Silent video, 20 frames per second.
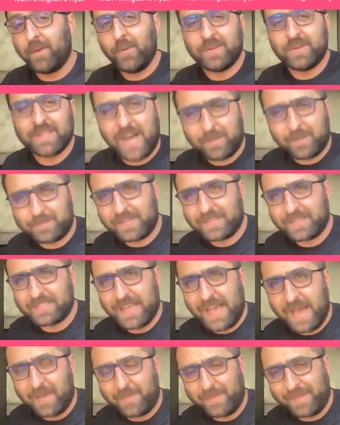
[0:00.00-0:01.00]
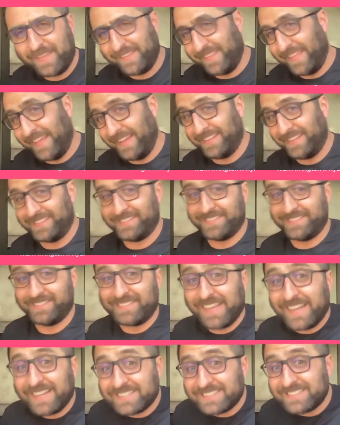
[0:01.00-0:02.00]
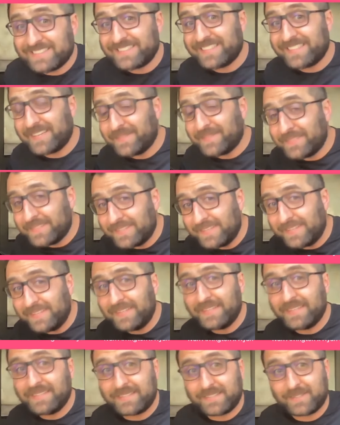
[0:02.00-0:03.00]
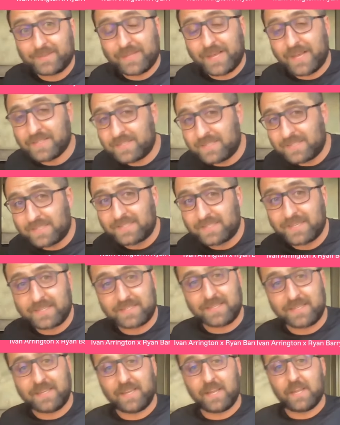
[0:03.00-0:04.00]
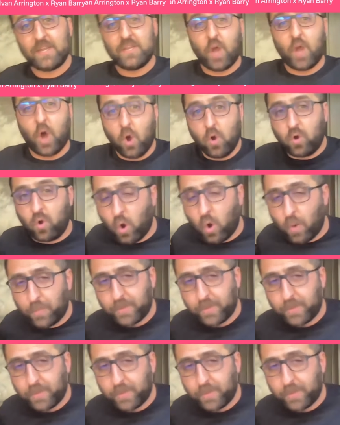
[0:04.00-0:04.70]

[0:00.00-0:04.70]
you adopting Zappi in like 2017, 2016, and no